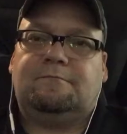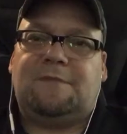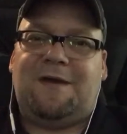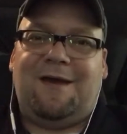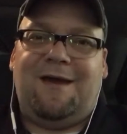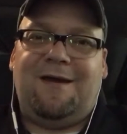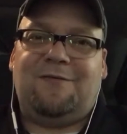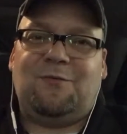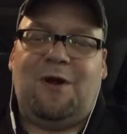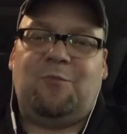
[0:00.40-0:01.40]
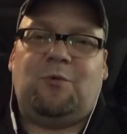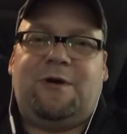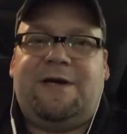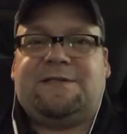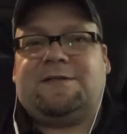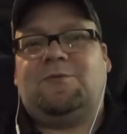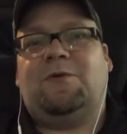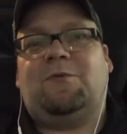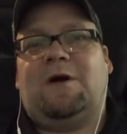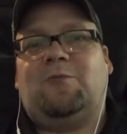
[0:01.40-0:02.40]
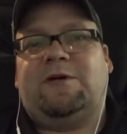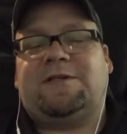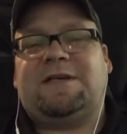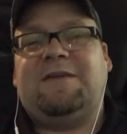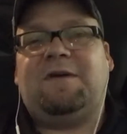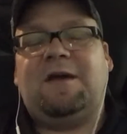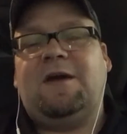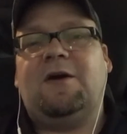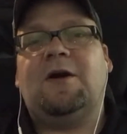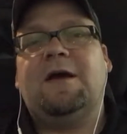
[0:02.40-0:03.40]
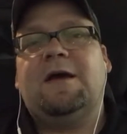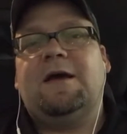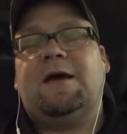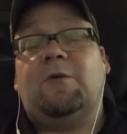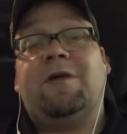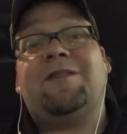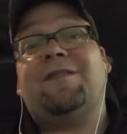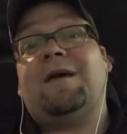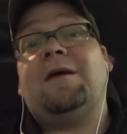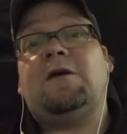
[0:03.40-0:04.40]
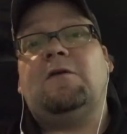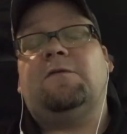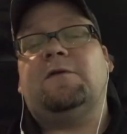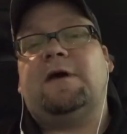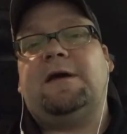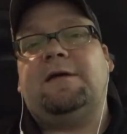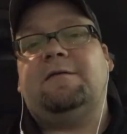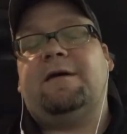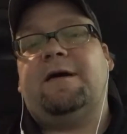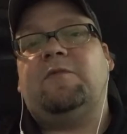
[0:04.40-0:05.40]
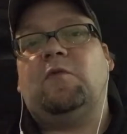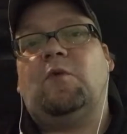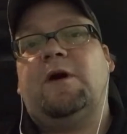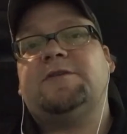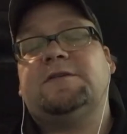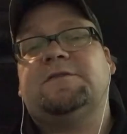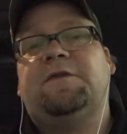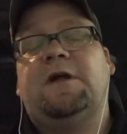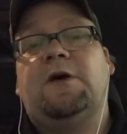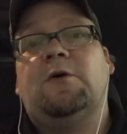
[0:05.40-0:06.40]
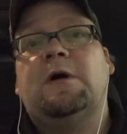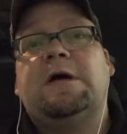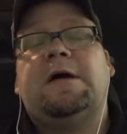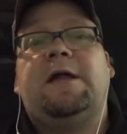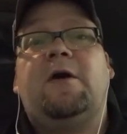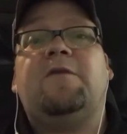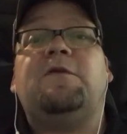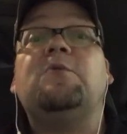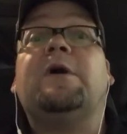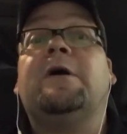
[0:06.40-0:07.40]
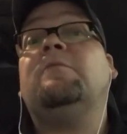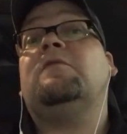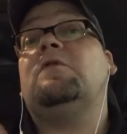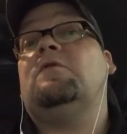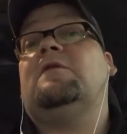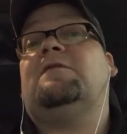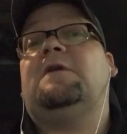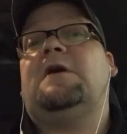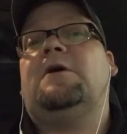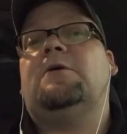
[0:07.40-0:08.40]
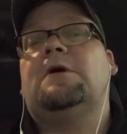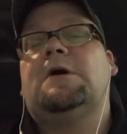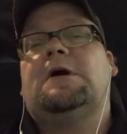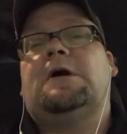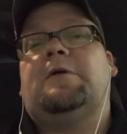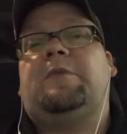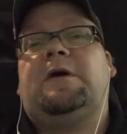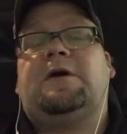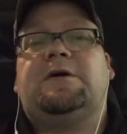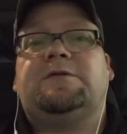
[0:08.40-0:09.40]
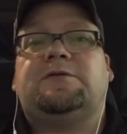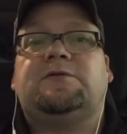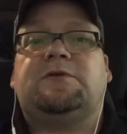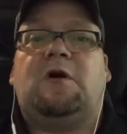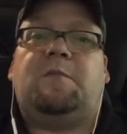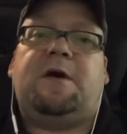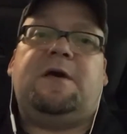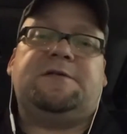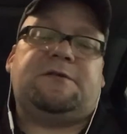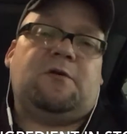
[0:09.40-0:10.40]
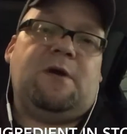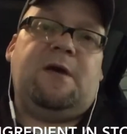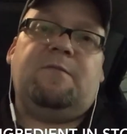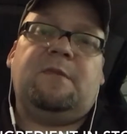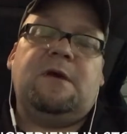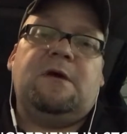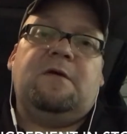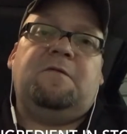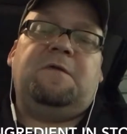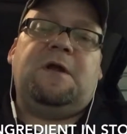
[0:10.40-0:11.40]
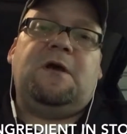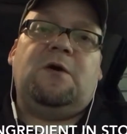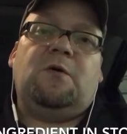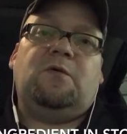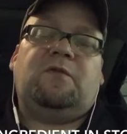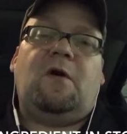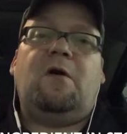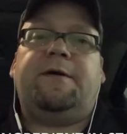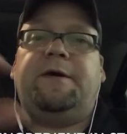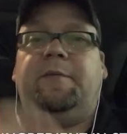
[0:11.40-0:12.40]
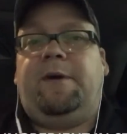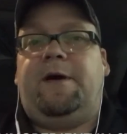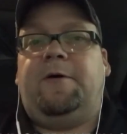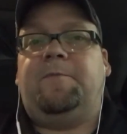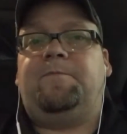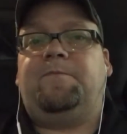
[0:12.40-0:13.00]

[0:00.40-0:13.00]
Hey guys, Rob West with Rob West TV here, and I want to thank you for taking time to watch this video. Now, if you come to this video because you saw my Instagram video talking about